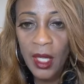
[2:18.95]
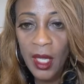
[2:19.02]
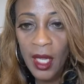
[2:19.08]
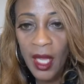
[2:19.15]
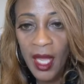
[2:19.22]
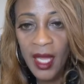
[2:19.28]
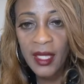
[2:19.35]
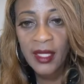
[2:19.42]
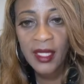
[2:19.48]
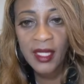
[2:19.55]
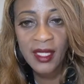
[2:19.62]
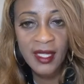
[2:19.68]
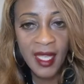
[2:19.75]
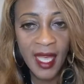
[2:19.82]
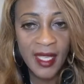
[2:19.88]
Hey Keith,
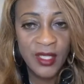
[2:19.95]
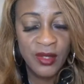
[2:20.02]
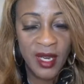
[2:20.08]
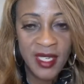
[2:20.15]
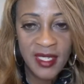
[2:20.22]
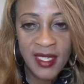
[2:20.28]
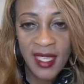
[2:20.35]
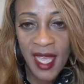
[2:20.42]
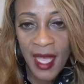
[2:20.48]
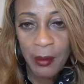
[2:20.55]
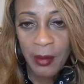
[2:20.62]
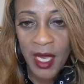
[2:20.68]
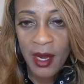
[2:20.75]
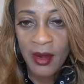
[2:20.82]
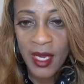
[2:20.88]
hey Tracy, hey
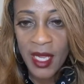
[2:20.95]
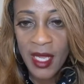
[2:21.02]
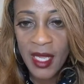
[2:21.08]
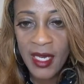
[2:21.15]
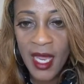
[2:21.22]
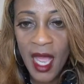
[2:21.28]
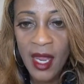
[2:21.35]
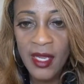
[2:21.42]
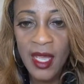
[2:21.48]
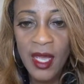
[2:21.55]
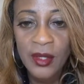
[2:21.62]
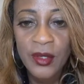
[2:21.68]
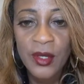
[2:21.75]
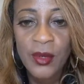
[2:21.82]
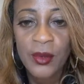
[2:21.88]
Marianne, how y'all
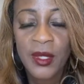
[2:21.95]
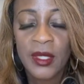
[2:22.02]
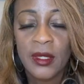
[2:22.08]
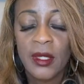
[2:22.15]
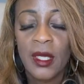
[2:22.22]
doing?